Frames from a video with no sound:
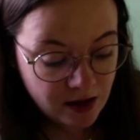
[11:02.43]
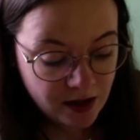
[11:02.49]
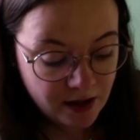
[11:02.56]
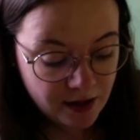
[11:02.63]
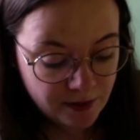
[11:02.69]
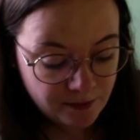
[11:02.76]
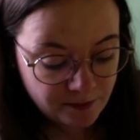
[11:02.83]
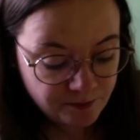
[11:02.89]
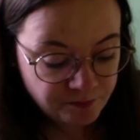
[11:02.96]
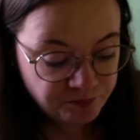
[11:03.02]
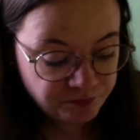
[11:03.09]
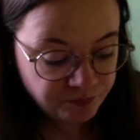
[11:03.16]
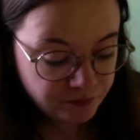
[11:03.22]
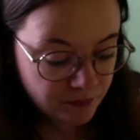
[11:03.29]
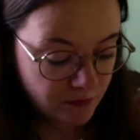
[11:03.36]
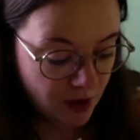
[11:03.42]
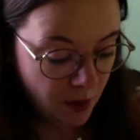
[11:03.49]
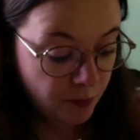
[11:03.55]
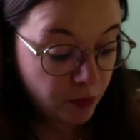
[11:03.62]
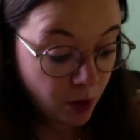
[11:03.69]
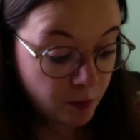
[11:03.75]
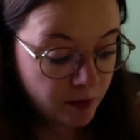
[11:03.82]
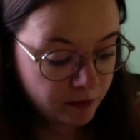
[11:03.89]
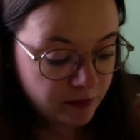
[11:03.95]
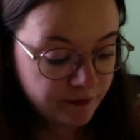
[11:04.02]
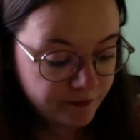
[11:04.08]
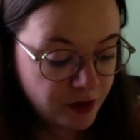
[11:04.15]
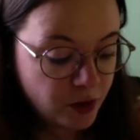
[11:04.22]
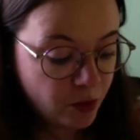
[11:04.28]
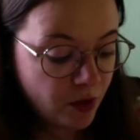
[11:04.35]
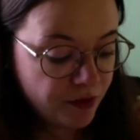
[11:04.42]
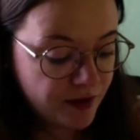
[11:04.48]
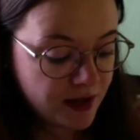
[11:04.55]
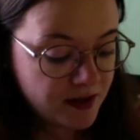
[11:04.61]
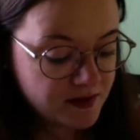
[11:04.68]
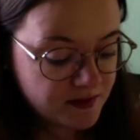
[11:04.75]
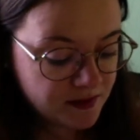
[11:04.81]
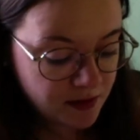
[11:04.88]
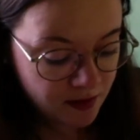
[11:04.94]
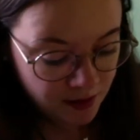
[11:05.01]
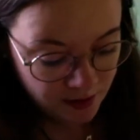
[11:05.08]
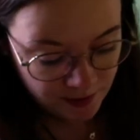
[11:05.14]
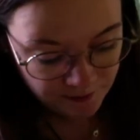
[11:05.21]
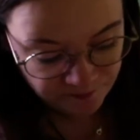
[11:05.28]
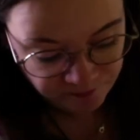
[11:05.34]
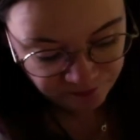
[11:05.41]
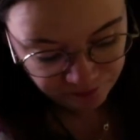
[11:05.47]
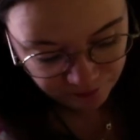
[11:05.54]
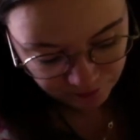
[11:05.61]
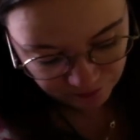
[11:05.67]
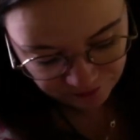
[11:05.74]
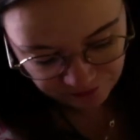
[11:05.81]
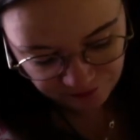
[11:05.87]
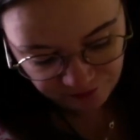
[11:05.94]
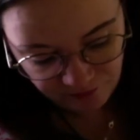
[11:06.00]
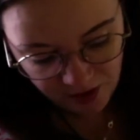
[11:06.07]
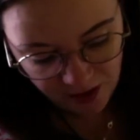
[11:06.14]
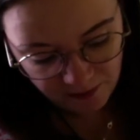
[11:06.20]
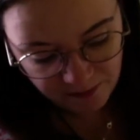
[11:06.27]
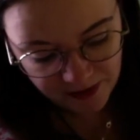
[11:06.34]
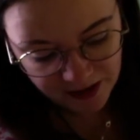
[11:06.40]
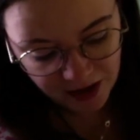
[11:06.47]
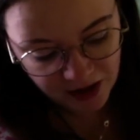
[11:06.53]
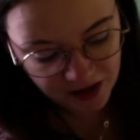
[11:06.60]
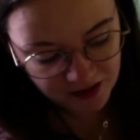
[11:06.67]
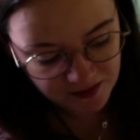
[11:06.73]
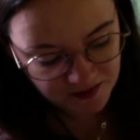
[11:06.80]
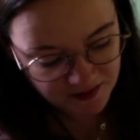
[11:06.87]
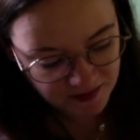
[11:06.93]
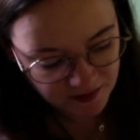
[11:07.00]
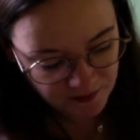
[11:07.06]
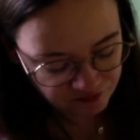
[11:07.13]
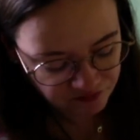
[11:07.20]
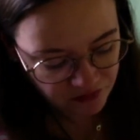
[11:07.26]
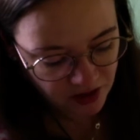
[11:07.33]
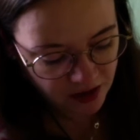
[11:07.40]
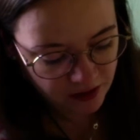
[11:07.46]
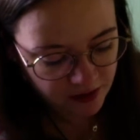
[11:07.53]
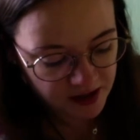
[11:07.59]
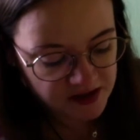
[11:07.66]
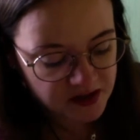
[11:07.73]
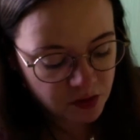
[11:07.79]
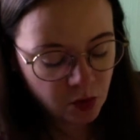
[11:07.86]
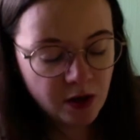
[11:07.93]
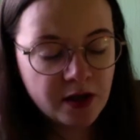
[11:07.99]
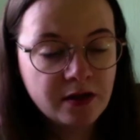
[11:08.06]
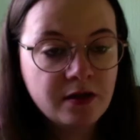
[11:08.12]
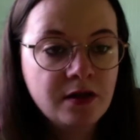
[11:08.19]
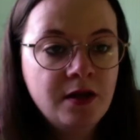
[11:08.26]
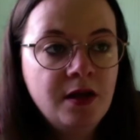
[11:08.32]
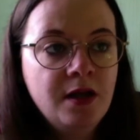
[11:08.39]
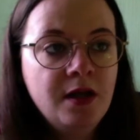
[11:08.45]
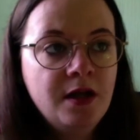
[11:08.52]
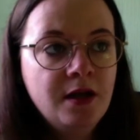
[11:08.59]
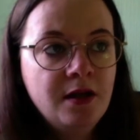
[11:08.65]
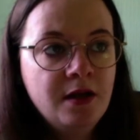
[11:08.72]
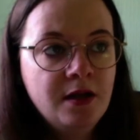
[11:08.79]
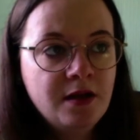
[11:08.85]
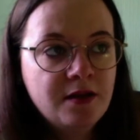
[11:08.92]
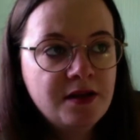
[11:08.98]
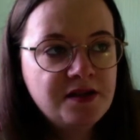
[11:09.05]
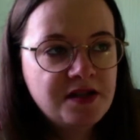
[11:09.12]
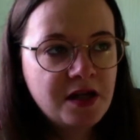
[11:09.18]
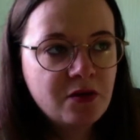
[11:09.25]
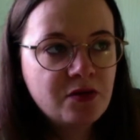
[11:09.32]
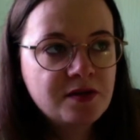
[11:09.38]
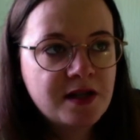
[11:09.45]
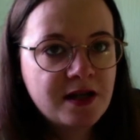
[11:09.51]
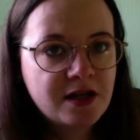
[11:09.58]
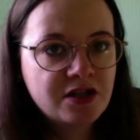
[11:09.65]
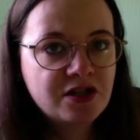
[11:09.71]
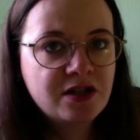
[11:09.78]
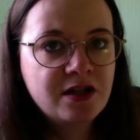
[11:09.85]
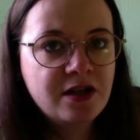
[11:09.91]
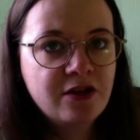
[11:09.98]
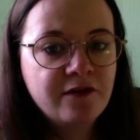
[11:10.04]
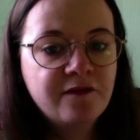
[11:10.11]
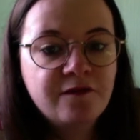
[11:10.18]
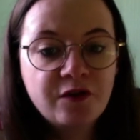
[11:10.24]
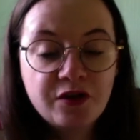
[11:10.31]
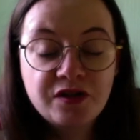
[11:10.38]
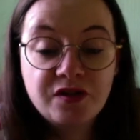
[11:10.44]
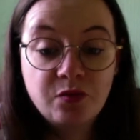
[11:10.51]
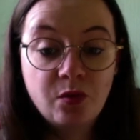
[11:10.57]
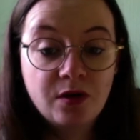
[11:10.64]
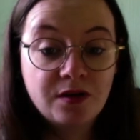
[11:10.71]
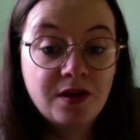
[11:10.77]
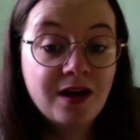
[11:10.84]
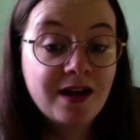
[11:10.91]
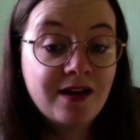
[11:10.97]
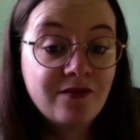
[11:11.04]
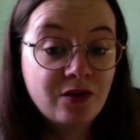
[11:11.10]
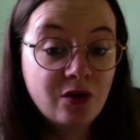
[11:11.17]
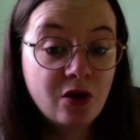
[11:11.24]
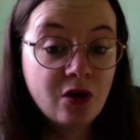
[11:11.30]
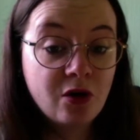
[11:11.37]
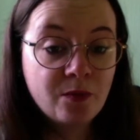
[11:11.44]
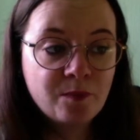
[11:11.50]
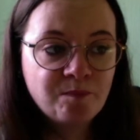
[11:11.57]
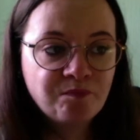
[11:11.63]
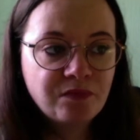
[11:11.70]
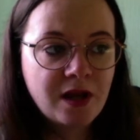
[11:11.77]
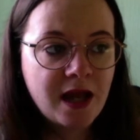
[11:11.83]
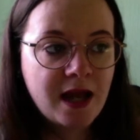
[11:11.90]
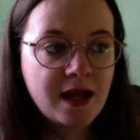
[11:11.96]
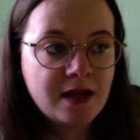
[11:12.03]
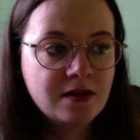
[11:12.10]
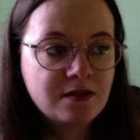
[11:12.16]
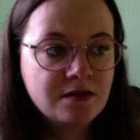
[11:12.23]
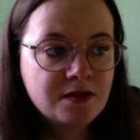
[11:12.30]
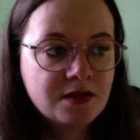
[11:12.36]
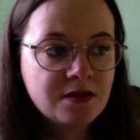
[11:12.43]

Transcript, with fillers: um, a proper review on this because this one, this deck was actually the first one that I ever got, and